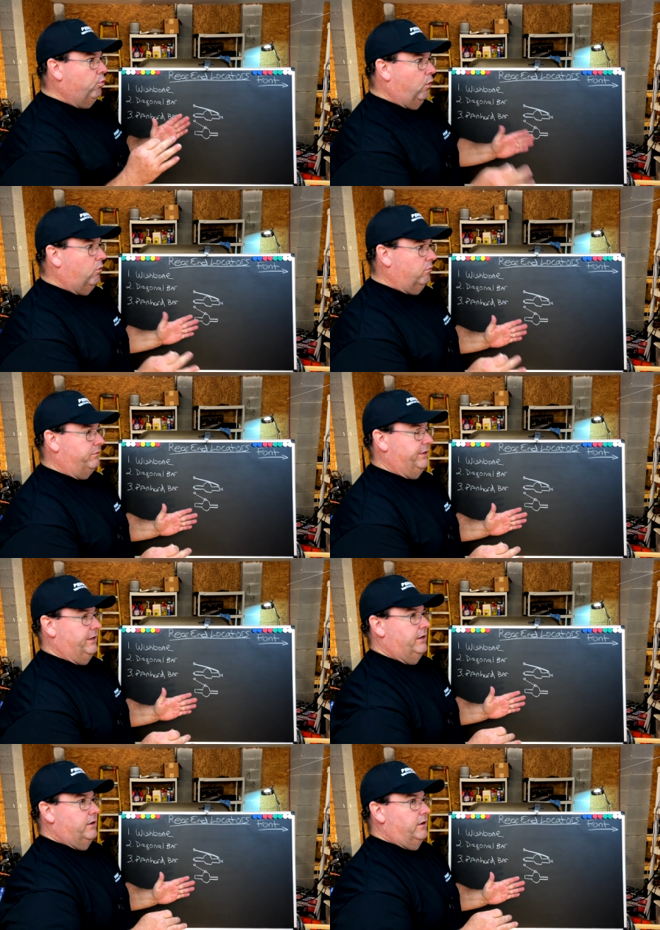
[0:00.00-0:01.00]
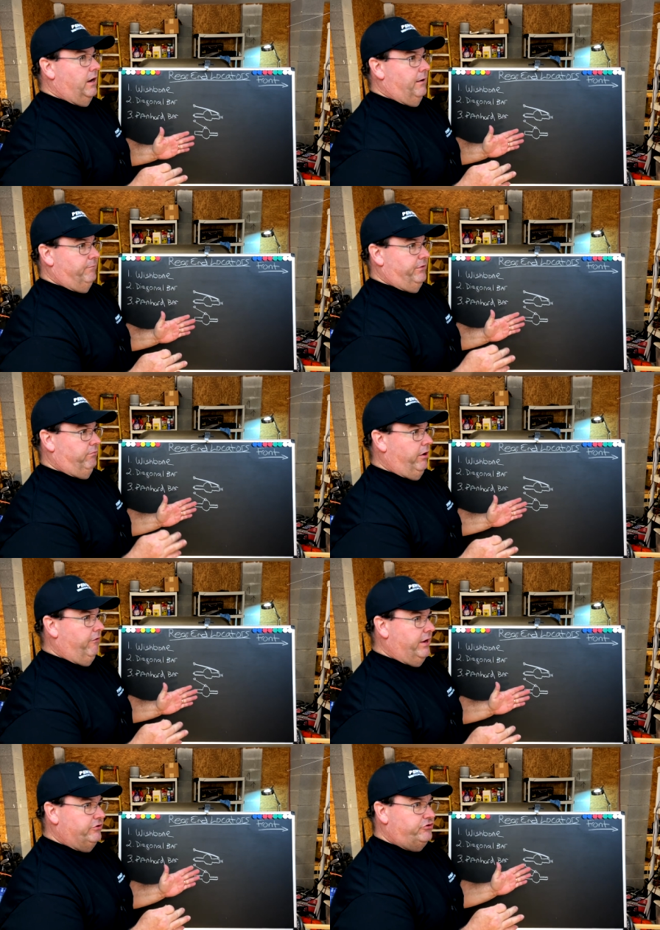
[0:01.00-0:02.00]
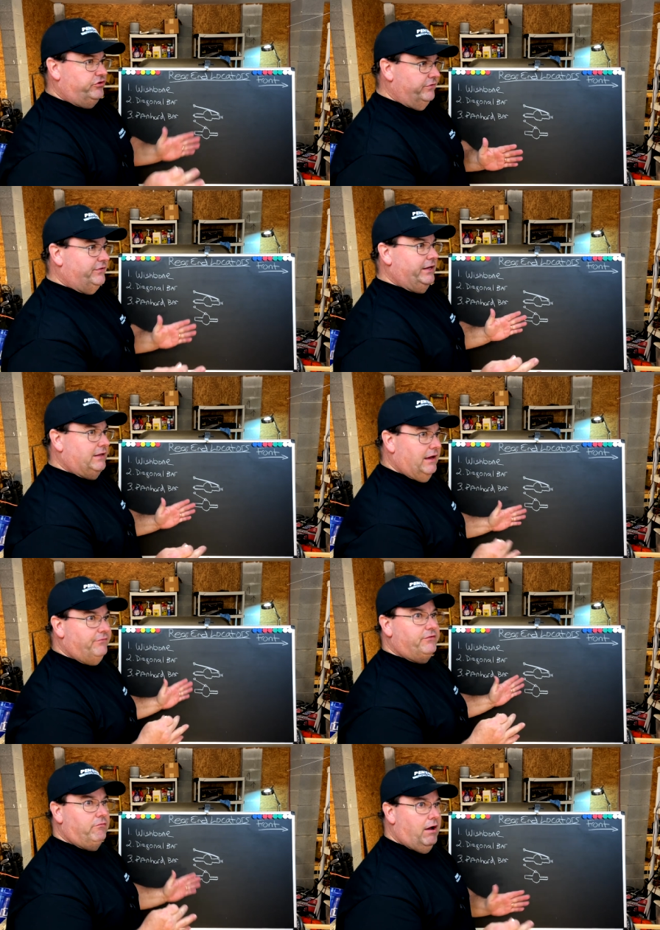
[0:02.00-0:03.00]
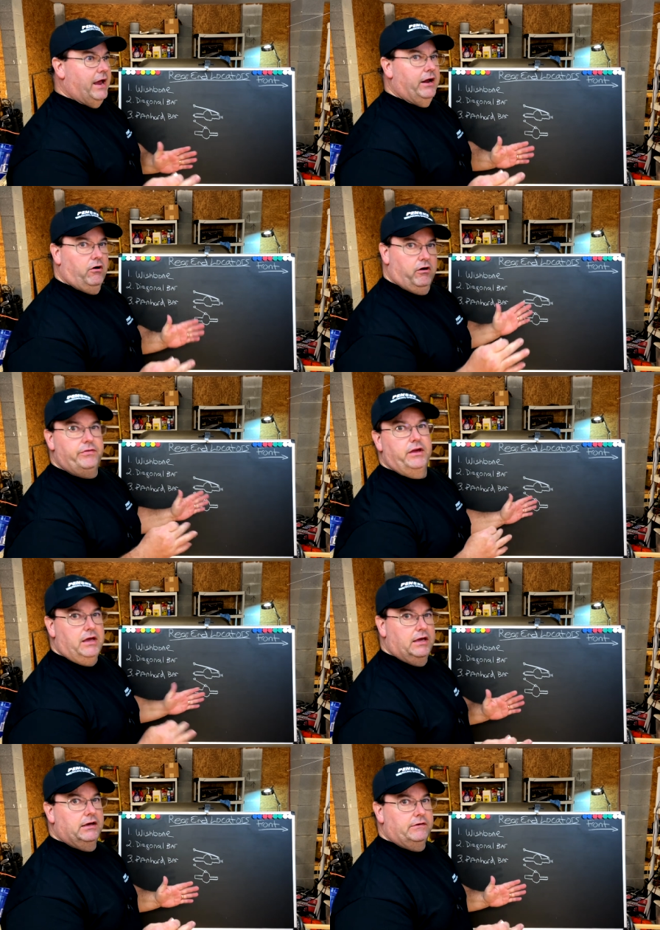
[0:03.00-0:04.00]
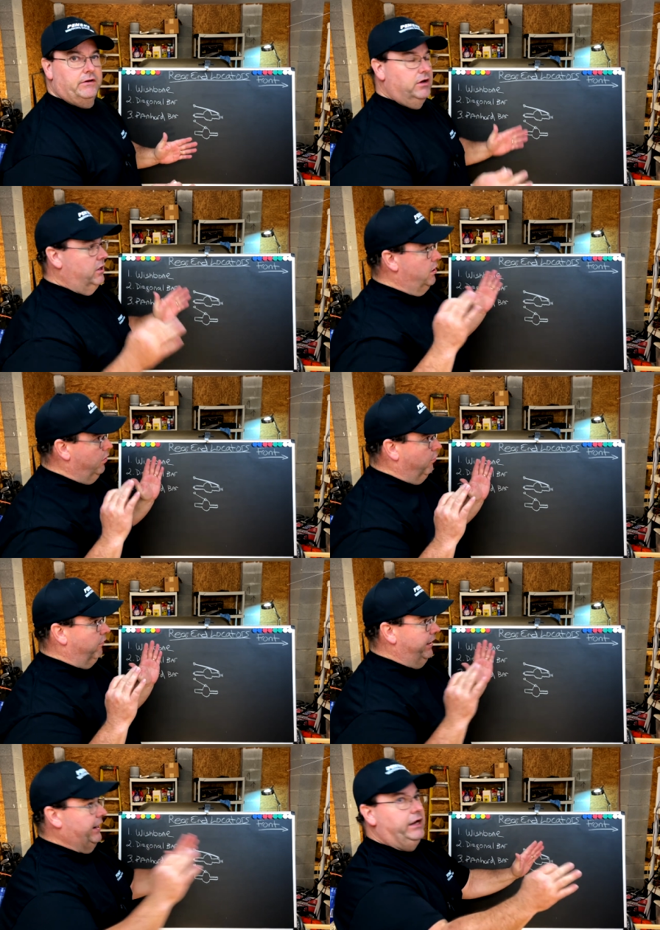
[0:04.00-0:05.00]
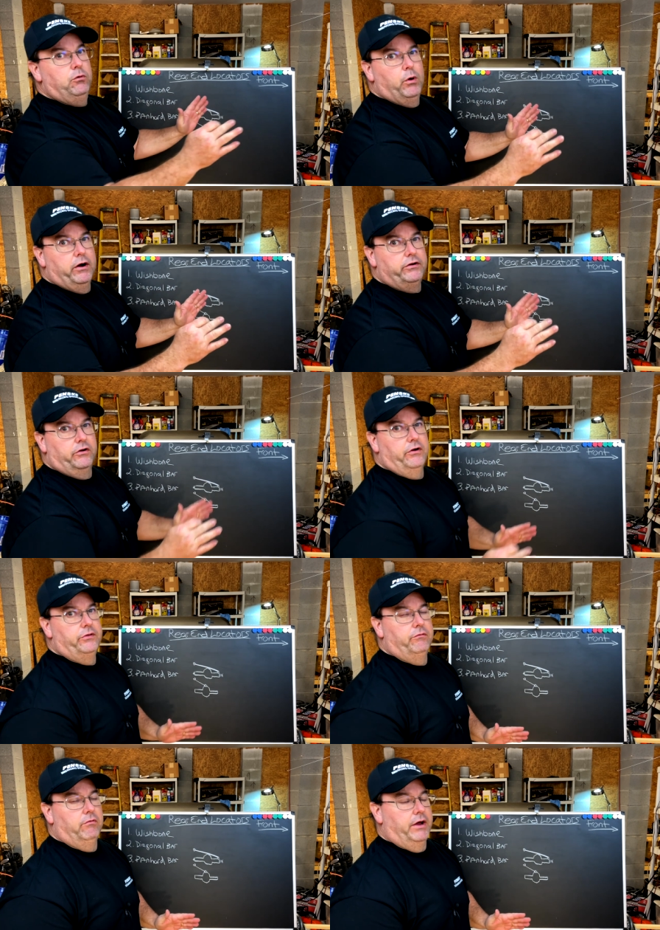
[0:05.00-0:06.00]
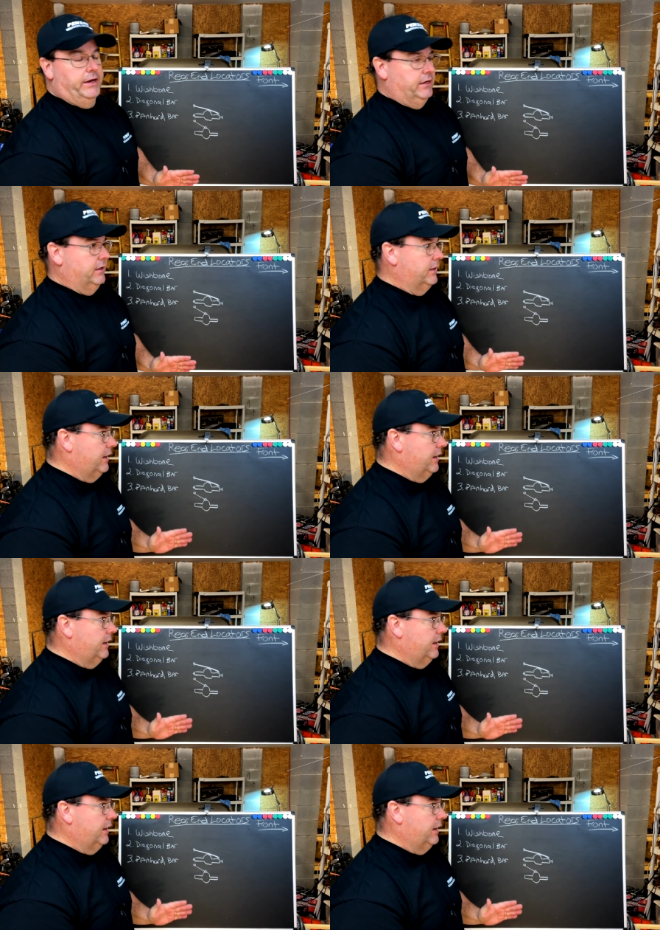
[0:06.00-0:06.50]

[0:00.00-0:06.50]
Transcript: want the rear end shifting left to right on the hit or anywhere during the run.